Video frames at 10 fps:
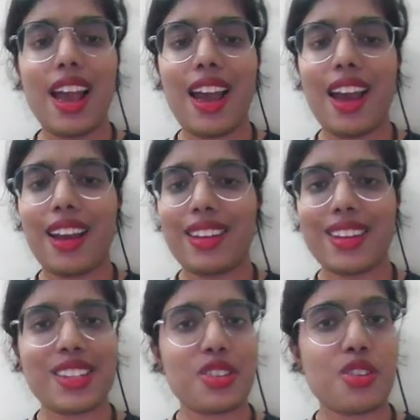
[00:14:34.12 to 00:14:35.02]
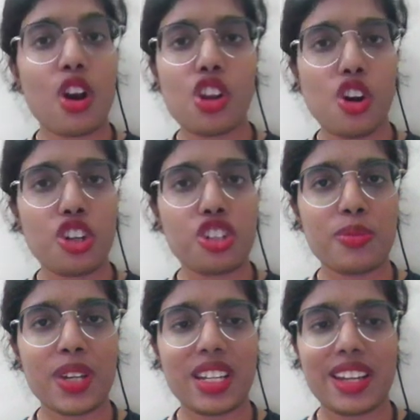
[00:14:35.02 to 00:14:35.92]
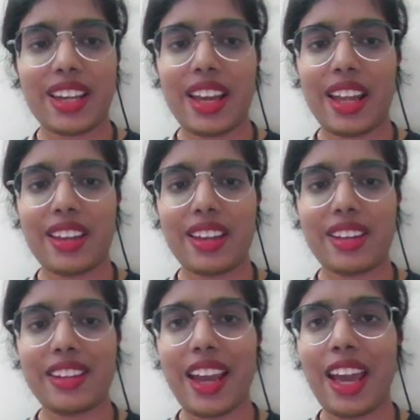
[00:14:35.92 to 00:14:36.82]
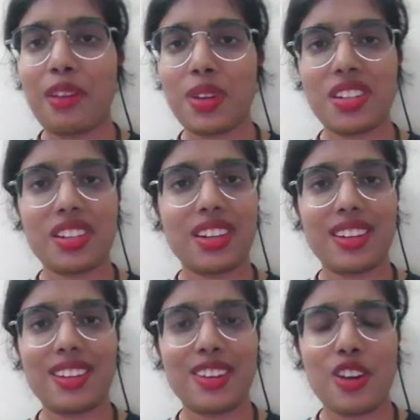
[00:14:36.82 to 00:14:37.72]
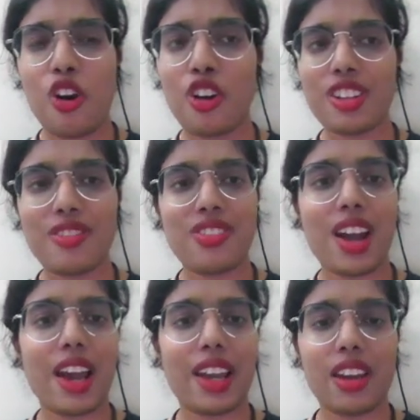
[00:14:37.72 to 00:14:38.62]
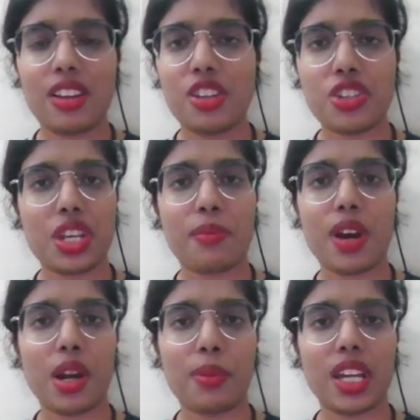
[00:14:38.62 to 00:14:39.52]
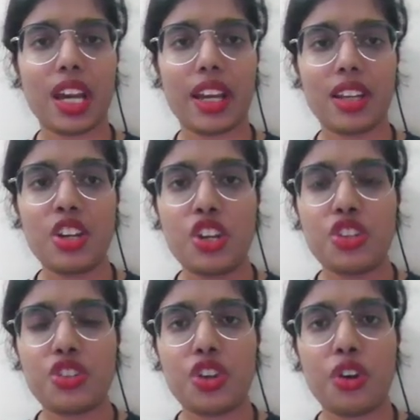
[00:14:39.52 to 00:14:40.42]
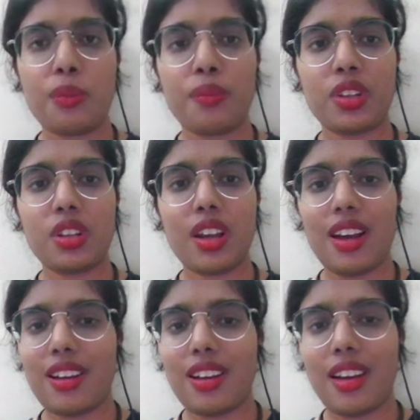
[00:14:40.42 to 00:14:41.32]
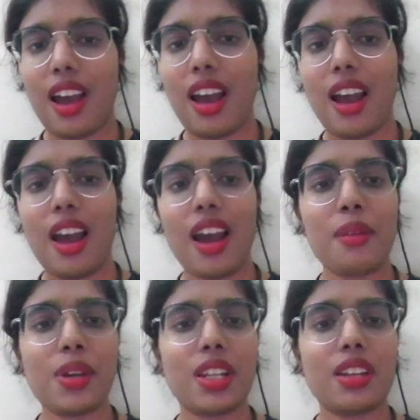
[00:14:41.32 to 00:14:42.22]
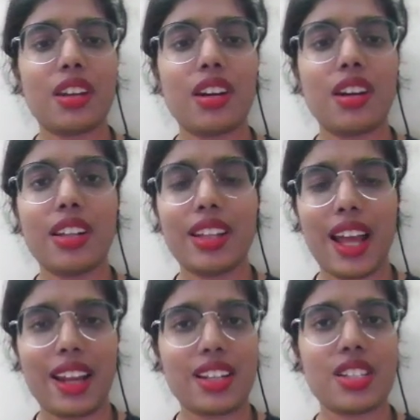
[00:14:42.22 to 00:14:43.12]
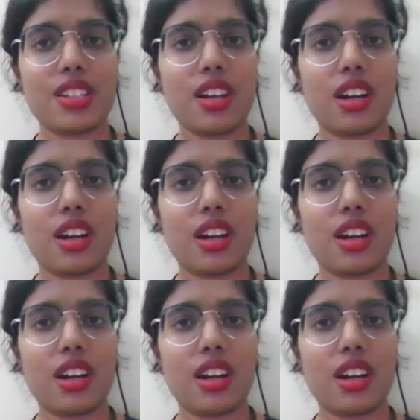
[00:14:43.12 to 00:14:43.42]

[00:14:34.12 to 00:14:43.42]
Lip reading: And it's all automatic, and it can be done on the fly using Power BI. So I mean, that is